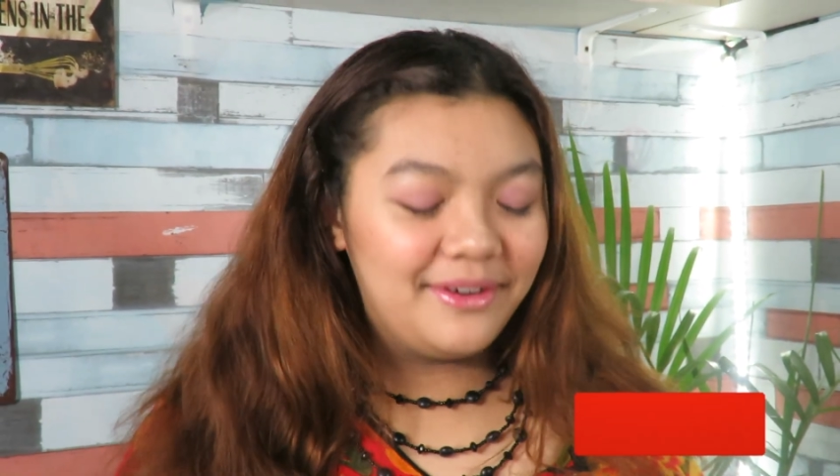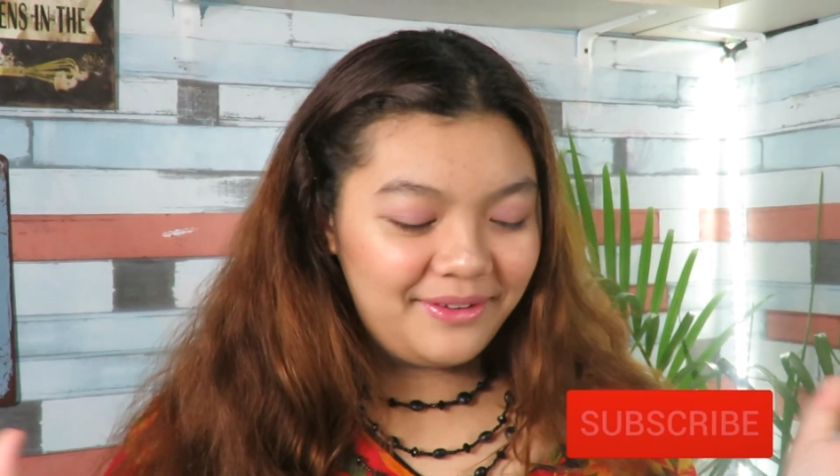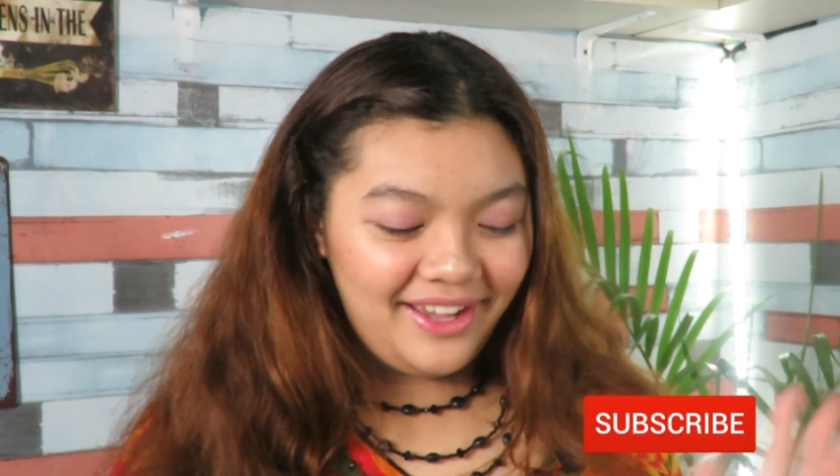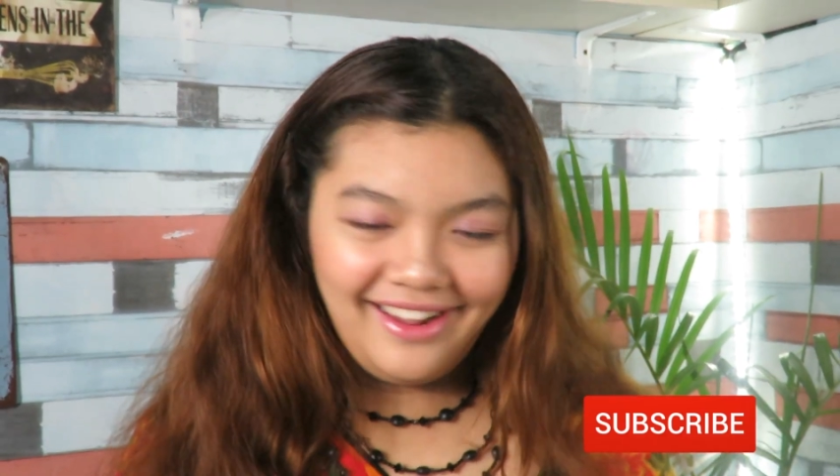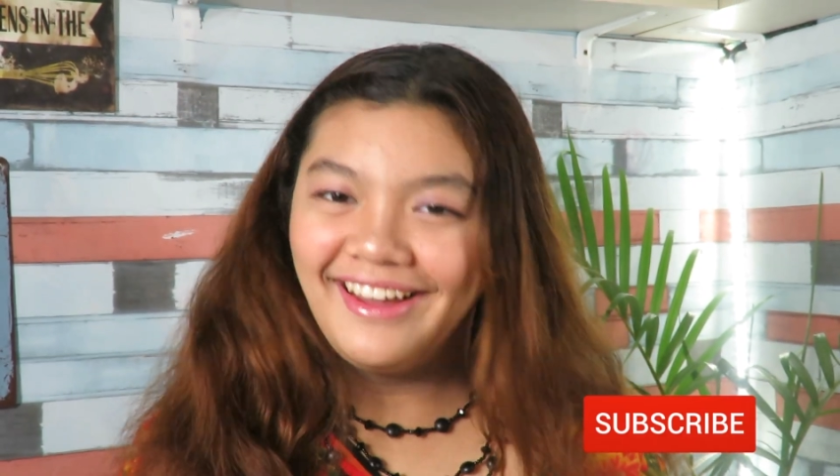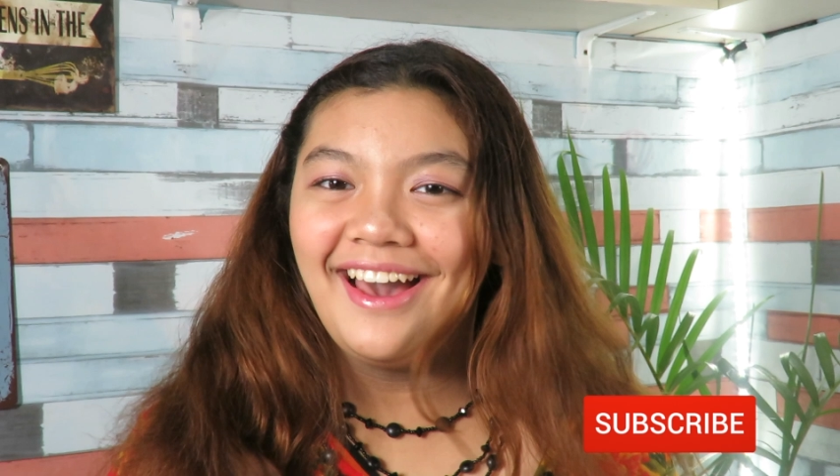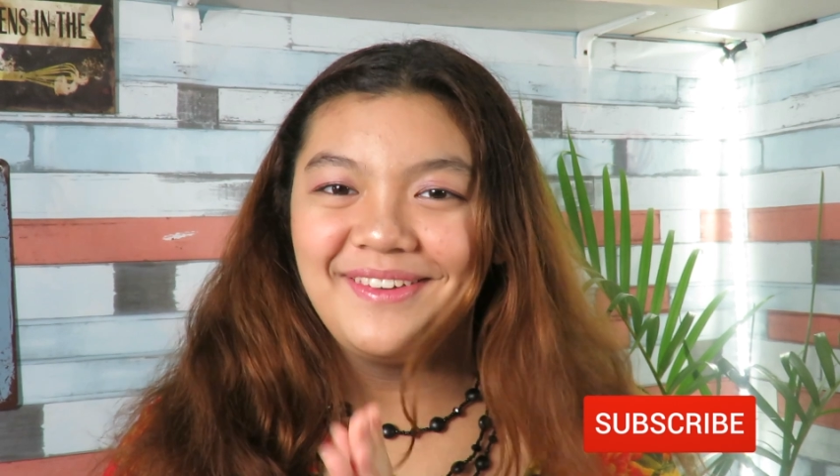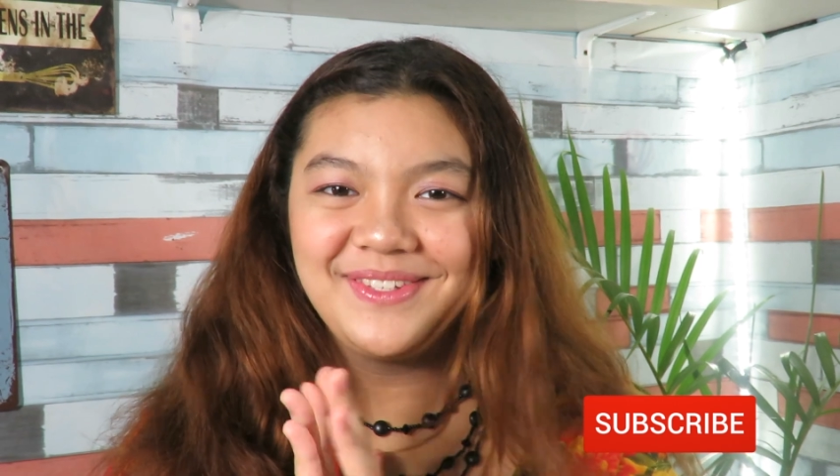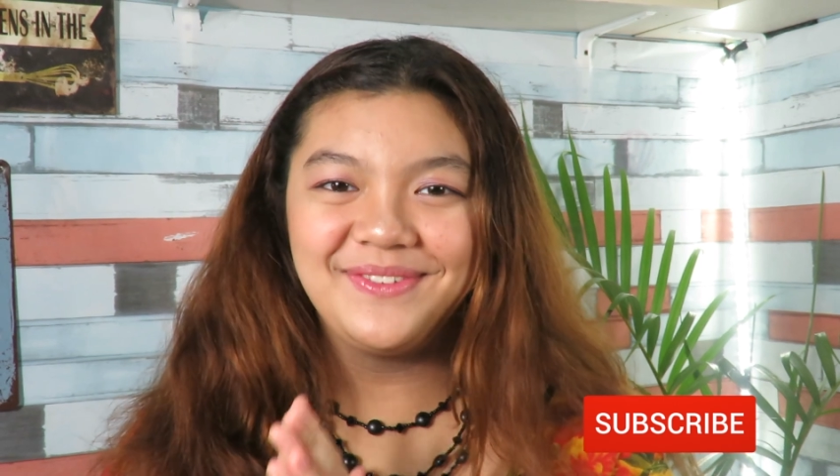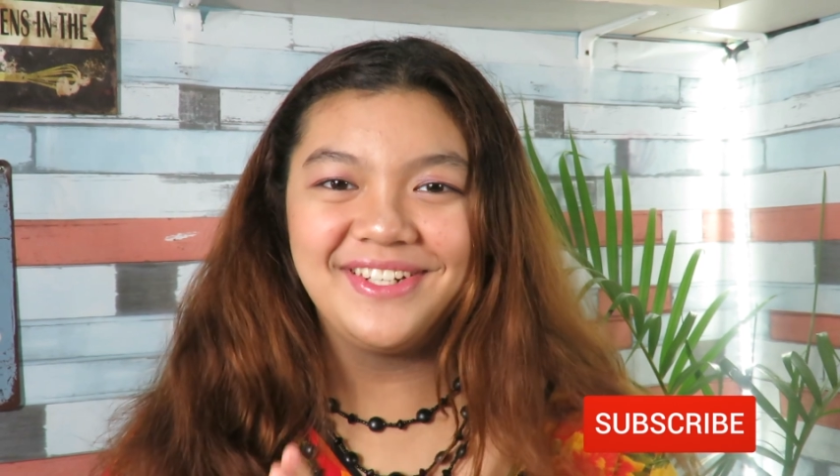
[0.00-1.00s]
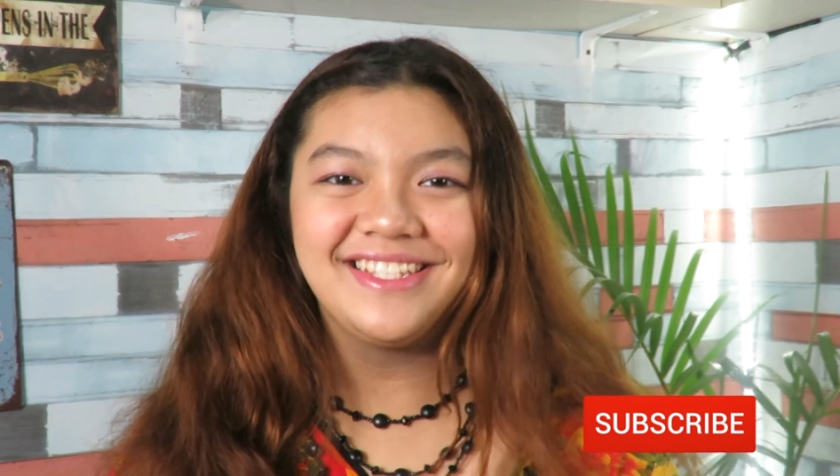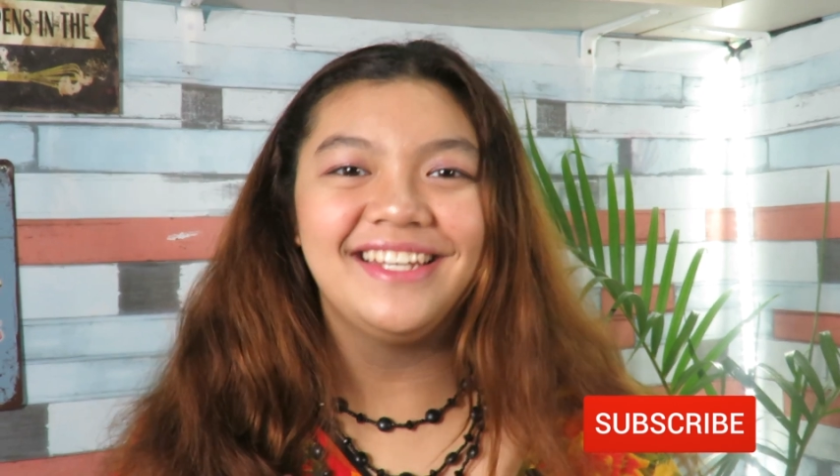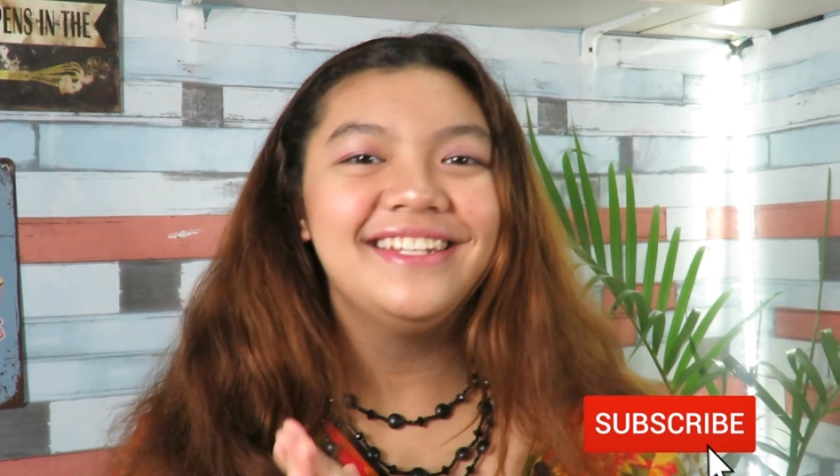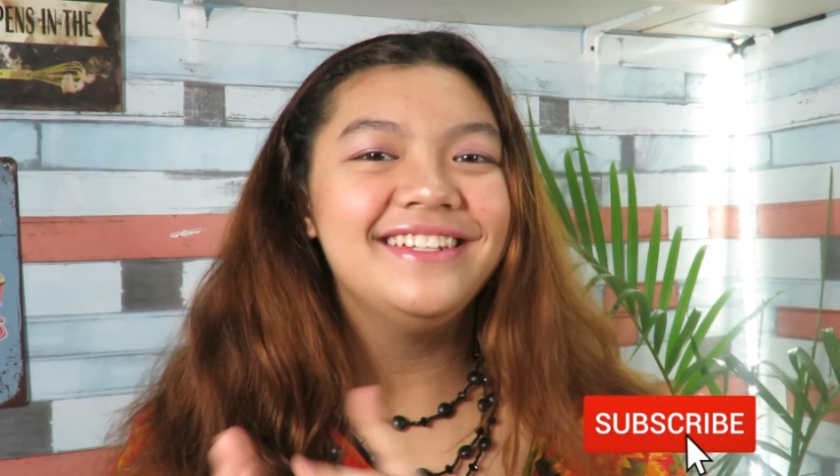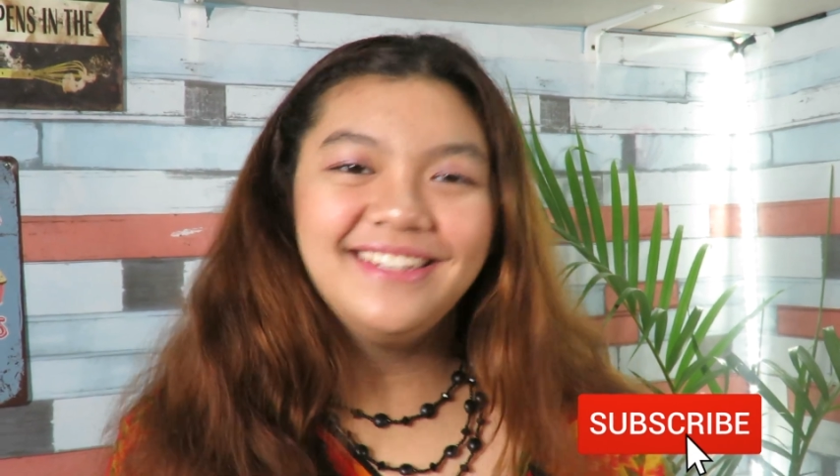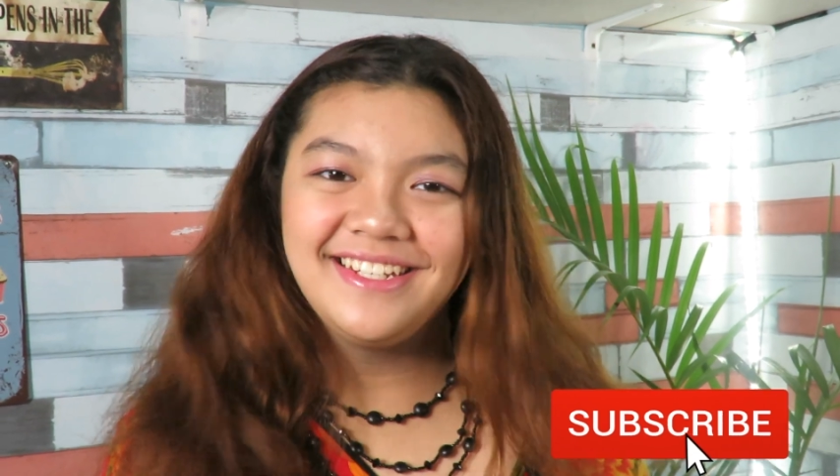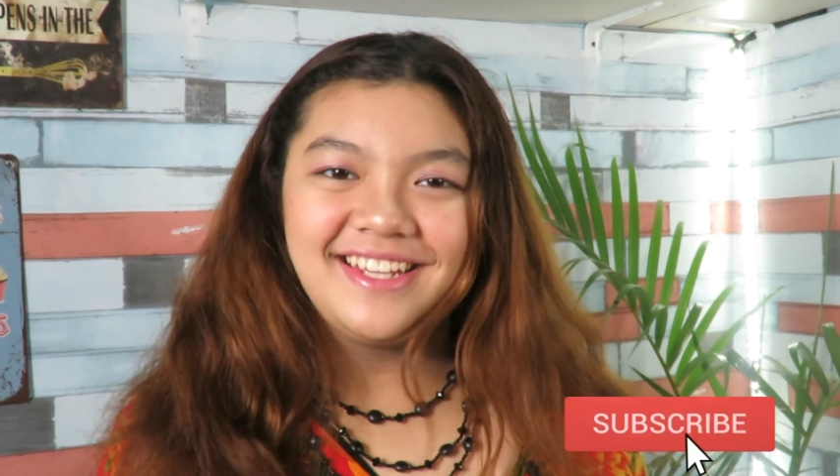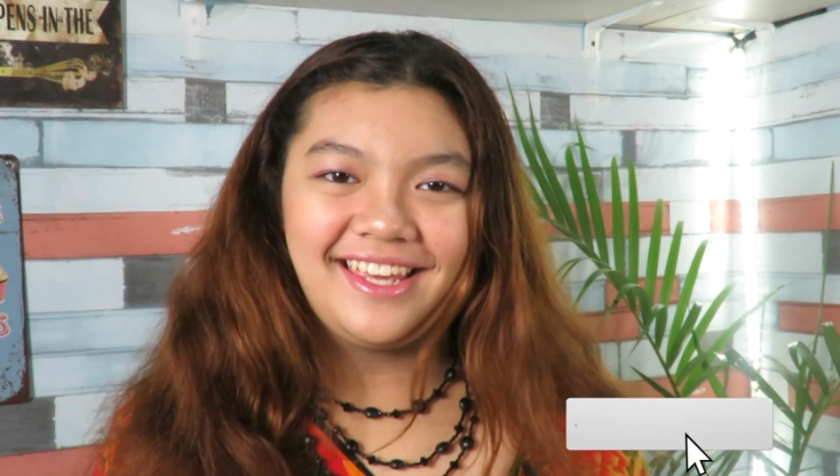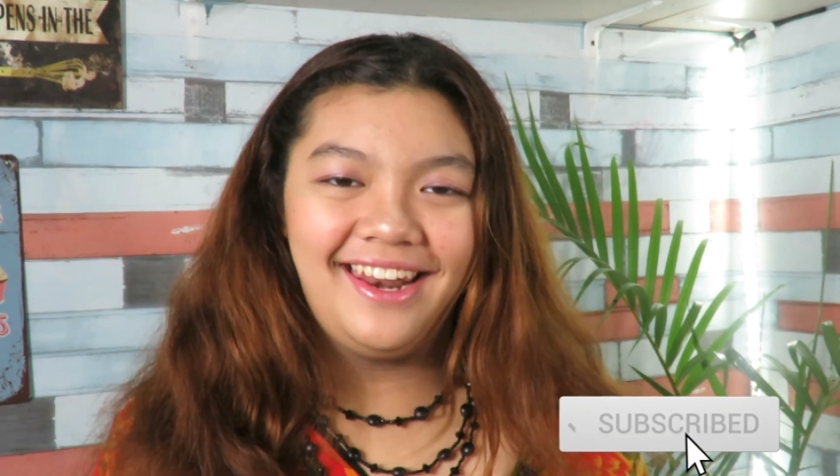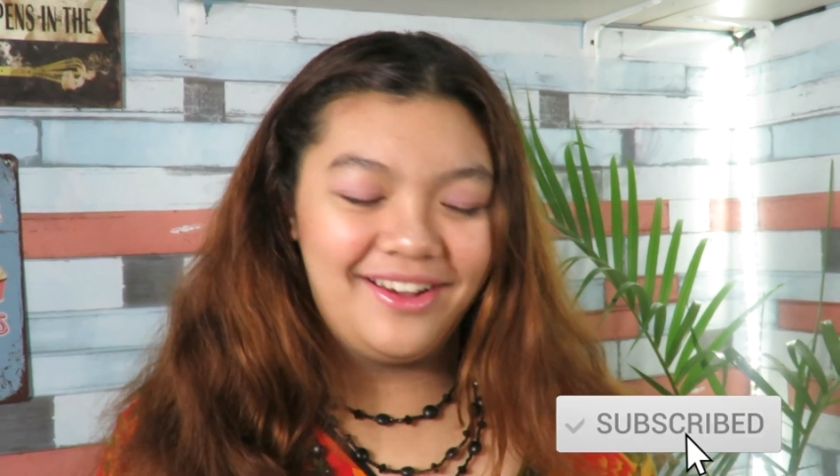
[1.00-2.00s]
Okay, I am super excited. Let's
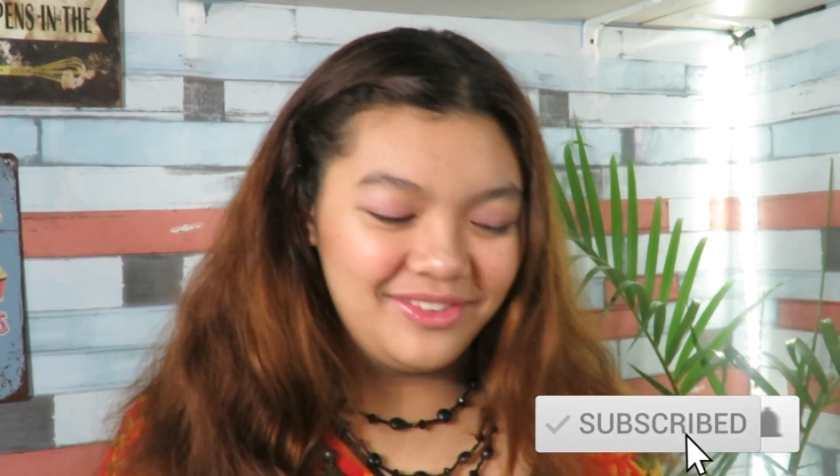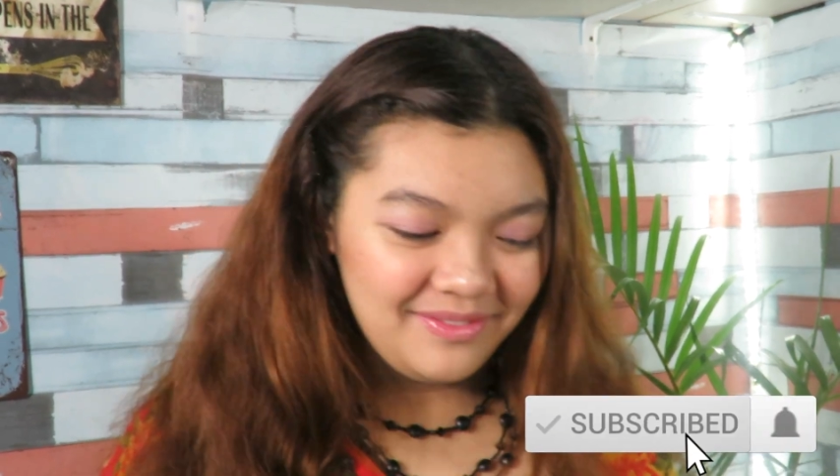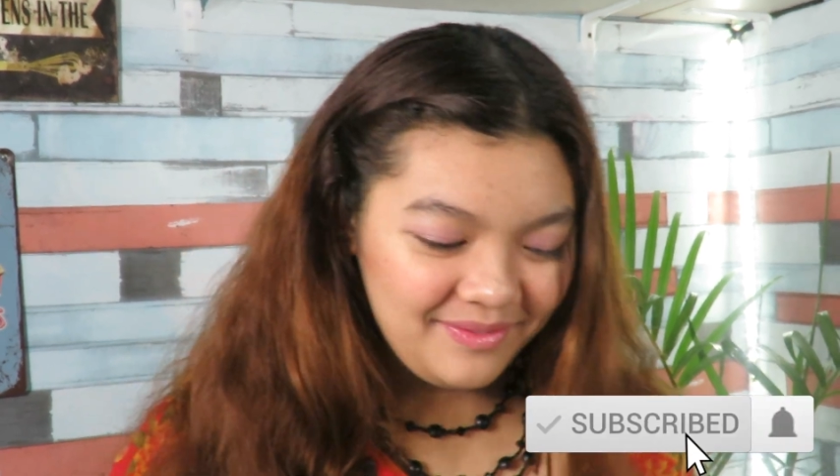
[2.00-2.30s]
check it out.